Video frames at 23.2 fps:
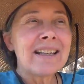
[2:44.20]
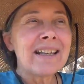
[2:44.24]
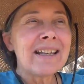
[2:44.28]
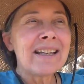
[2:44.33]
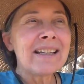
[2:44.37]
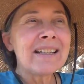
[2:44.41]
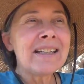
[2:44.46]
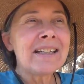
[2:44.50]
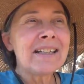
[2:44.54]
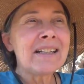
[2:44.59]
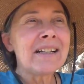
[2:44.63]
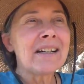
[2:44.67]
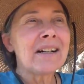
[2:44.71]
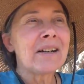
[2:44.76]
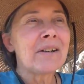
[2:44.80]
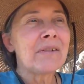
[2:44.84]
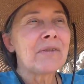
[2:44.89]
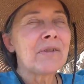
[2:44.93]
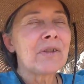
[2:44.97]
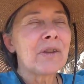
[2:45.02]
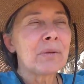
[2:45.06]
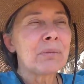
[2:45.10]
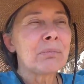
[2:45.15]
eating
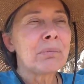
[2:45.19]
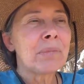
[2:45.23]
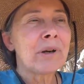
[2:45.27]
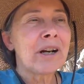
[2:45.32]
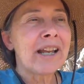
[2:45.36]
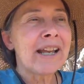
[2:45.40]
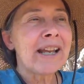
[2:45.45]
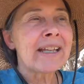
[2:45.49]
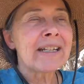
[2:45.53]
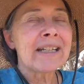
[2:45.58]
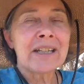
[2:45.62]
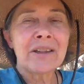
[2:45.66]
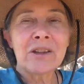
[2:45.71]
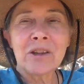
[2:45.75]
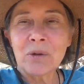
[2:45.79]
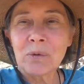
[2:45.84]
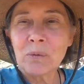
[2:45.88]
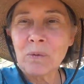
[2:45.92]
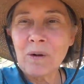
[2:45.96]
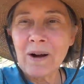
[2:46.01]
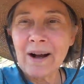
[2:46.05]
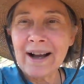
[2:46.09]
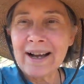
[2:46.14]
of the bread and
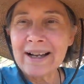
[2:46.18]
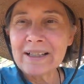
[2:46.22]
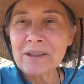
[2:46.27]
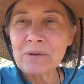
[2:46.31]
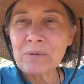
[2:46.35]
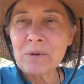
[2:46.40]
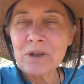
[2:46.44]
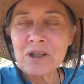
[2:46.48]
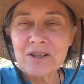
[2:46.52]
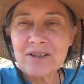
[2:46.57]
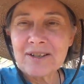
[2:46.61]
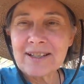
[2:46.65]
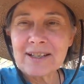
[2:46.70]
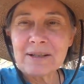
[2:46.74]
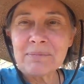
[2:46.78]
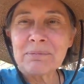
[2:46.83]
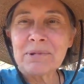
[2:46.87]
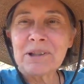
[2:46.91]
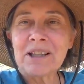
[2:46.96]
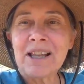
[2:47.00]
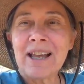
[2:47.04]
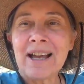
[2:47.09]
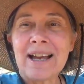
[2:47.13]
the wine, which
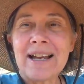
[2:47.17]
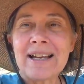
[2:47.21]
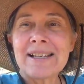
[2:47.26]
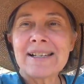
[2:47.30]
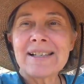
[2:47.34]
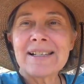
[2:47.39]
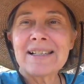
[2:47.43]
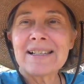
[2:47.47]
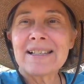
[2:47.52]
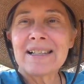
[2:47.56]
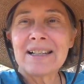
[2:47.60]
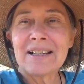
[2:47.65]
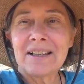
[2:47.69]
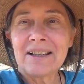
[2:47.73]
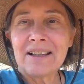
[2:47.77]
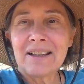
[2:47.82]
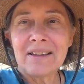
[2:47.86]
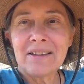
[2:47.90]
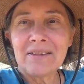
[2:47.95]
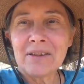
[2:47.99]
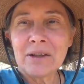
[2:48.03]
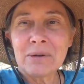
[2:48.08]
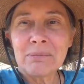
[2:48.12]
symbolize
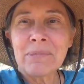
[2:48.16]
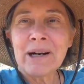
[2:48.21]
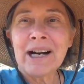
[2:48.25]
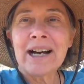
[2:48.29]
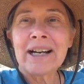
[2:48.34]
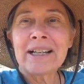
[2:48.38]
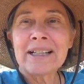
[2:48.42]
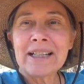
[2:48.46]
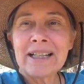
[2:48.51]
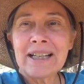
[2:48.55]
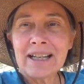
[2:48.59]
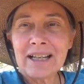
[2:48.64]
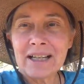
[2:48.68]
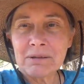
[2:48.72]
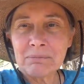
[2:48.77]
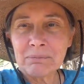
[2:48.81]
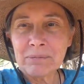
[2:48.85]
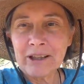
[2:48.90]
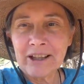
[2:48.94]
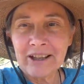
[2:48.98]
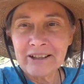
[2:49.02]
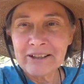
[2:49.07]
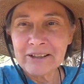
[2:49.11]
the body
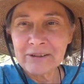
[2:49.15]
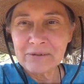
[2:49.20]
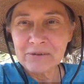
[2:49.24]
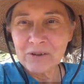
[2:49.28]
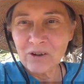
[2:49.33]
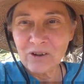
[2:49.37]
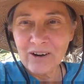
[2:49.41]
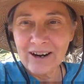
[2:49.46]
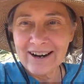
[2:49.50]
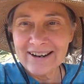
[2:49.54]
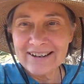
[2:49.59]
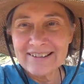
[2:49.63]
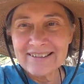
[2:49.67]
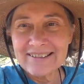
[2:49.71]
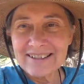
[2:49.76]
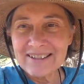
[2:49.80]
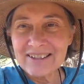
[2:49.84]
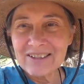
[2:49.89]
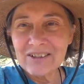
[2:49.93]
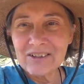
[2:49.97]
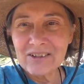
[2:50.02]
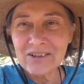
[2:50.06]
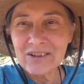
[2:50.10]
and blood of
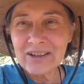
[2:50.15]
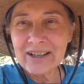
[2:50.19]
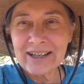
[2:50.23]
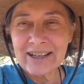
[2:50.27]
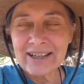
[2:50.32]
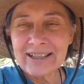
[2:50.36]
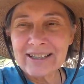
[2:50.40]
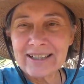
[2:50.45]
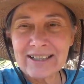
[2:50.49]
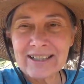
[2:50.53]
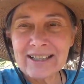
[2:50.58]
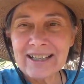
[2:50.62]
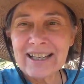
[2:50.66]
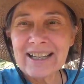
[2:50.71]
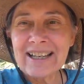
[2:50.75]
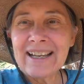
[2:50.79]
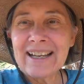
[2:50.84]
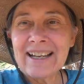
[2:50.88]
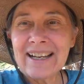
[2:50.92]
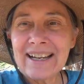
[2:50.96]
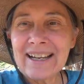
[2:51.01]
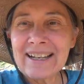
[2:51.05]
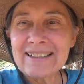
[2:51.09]
Christ, okay?
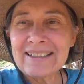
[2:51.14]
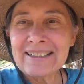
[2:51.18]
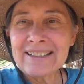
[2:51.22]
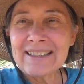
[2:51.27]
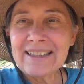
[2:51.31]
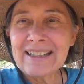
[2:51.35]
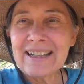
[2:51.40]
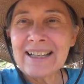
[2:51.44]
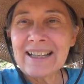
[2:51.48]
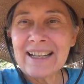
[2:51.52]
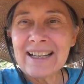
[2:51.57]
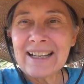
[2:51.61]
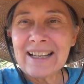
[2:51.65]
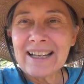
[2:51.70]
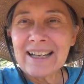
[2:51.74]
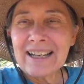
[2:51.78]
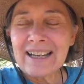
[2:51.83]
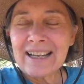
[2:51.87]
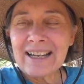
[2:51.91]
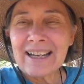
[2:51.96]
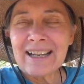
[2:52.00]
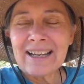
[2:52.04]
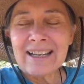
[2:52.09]
And,
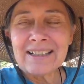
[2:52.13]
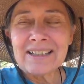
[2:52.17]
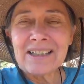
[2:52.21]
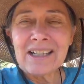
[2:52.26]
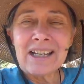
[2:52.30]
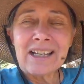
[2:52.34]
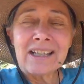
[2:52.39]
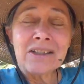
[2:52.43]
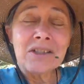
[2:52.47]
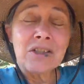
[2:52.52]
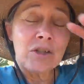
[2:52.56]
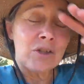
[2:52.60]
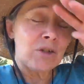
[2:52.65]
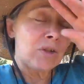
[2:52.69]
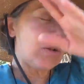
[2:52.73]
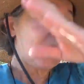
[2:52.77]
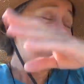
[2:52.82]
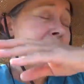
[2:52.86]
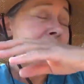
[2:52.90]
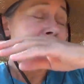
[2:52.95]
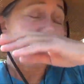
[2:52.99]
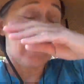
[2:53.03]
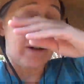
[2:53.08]
and it's
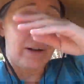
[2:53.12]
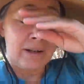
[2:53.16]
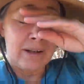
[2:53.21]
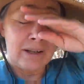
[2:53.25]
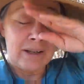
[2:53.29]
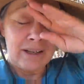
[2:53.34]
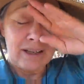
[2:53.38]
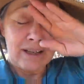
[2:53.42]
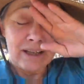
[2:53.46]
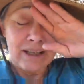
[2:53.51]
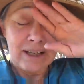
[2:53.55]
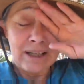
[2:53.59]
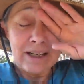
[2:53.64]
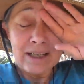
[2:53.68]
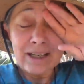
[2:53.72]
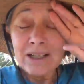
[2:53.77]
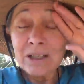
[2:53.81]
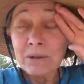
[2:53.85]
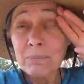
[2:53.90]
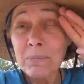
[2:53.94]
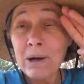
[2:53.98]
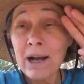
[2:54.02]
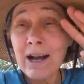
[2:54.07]
sure, it
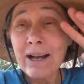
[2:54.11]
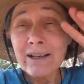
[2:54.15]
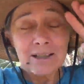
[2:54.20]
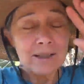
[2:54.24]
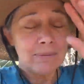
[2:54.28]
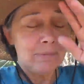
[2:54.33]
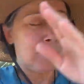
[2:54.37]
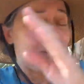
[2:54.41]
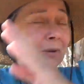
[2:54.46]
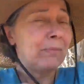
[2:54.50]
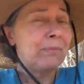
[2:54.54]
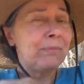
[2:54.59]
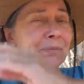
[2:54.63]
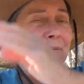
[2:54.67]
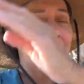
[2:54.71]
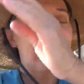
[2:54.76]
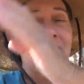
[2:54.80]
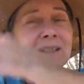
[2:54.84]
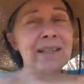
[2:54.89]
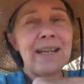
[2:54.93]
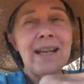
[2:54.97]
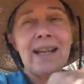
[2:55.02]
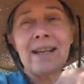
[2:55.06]
is possible
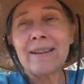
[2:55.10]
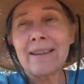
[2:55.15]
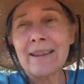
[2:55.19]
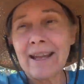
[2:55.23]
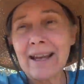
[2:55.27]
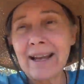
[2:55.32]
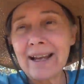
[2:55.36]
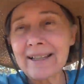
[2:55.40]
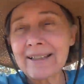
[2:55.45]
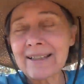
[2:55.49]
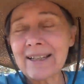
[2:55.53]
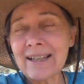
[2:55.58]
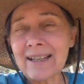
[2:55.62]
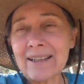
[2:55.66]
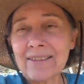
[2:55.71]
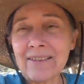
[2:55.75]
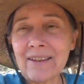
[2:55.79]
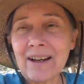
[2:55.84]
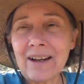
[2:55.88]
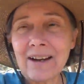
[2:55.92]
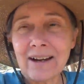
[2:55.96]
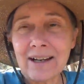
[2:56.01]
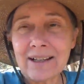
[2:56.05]
to take that
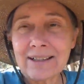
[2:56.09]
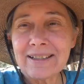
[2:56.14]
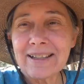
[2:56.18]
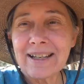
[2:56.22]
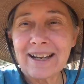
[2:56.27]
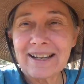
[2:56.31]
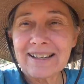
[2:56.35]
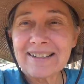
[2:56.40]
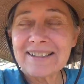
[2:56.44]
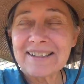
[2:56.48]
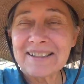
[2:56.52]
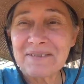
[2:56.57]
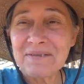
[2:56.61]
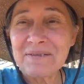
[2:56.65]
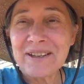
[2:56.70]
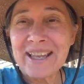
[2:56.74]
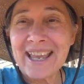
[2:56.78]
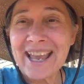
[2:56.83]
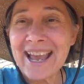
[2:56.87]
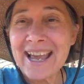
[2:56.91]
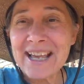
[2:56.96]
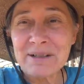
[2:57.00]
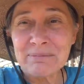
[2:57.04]
in the context of
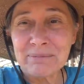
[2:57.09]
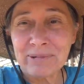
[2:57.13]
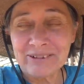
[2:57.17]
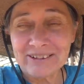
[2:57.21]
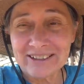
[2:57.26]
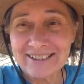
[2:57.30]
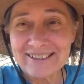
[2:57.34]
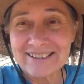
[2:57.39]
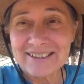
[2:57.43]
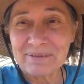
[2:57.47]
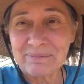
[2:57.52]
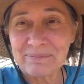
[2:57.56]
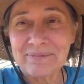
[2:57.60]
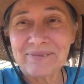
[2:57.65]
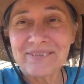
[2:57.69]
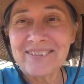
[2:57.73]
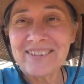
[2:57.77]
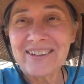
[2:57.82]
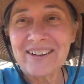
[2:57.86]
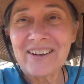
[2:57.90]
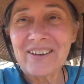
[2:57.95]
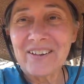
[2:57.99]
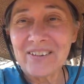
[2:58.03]
cannibalism,
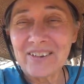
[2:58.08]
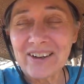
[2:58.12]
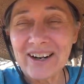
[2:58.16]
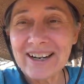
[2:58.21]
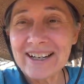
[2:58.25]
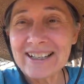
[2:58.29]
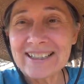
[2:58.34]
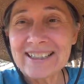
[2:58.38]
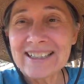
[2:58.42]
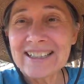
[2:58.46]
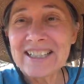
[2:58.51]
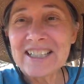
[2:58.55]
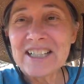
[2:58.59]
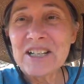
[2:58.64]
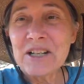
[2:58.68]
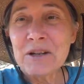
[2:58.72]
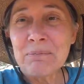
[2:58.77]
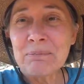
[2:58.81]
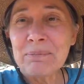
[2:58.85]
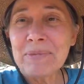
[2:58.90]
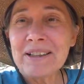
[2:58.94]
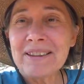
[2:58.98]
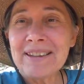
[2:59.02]
all right?
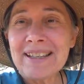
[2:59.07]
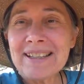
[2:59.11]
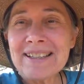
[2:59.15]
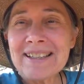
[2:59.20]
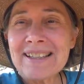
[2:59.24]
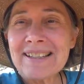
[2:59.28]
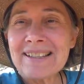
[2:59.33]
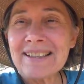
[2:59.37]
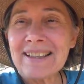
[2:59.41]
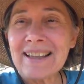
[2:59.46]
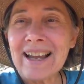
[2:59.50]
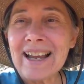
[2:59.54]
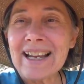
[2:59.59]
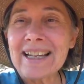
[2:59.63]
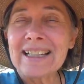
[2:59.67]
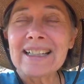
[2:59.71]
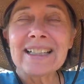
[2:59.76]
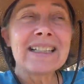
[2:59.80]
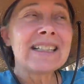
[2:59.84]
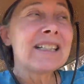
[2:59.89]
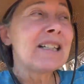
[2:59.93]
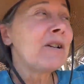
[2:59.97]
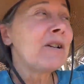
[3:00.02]
But this is like,